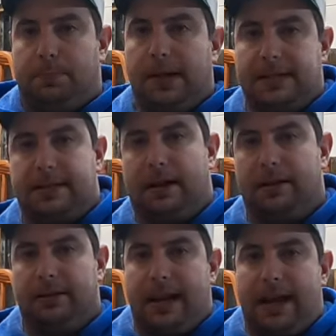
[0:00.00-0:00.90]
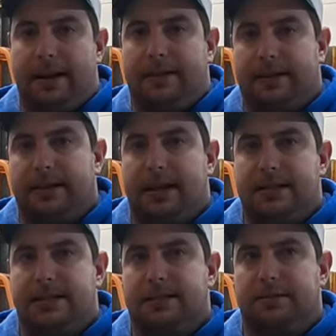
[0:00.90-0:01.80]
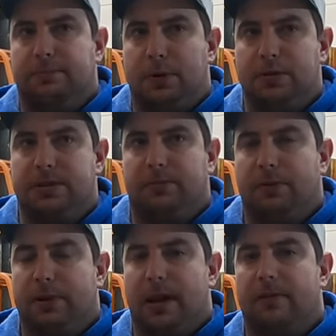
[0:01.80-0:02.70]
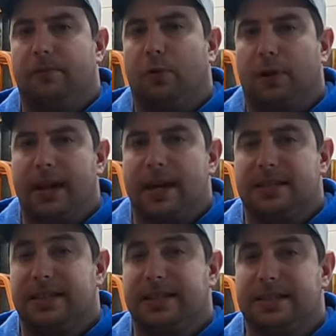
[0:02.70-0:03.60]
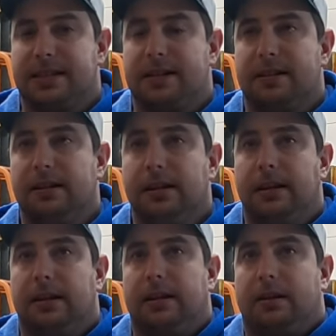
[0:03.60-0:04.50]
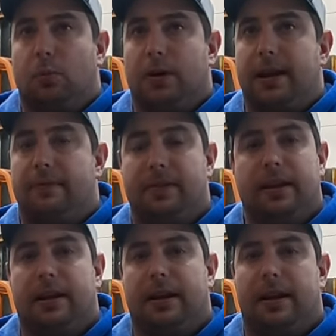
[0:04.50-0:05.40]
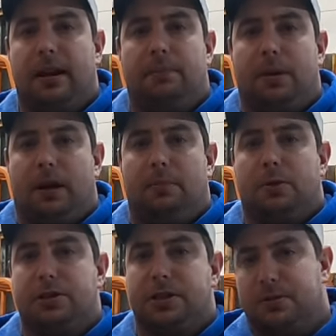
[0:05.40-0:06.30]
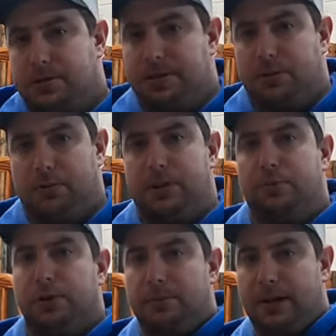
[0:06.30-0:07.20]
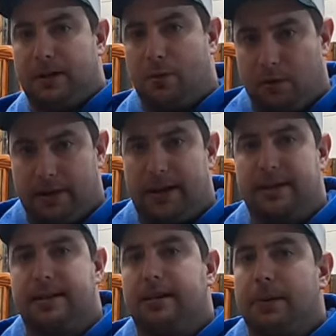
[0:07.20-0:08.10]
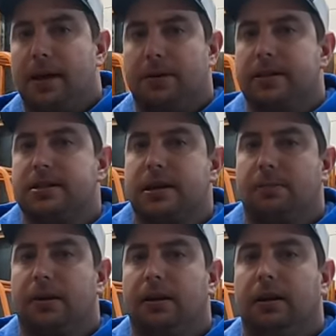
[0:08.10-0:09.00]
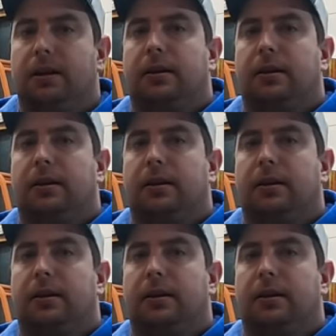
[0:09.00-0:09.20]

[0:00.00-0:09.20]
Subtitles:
But other than that, I think that's the most of what we got forecasted this year. We're definitely going to hit up a lot more shows, so we will be at Kawartha Antique Power this summer.